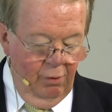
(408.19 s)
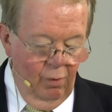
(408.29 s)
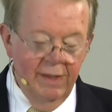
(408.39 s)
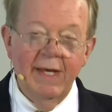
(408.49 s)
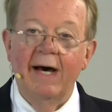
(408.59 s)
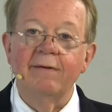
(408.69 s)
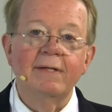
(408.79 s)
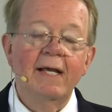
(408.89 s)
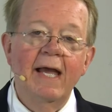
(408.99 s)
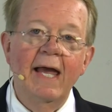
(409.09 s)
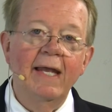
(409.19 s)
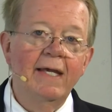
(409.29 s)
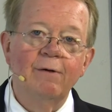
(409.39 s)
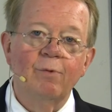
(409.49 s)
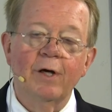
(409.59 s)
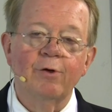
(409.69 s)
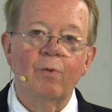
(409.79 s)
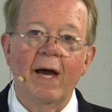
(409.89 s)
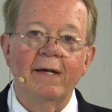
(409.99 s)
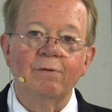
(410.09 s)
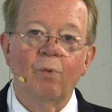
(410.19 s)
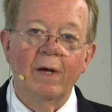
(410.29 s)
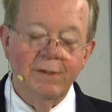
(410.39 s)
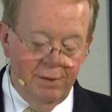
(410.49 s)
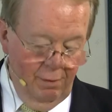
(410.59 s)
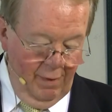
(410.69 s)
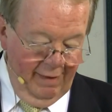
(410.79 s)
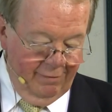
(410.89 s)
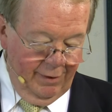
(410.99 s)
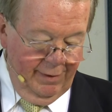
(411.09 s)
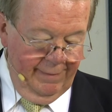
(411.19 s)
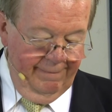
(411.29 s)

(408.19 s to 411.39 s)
without any regret whatsoever.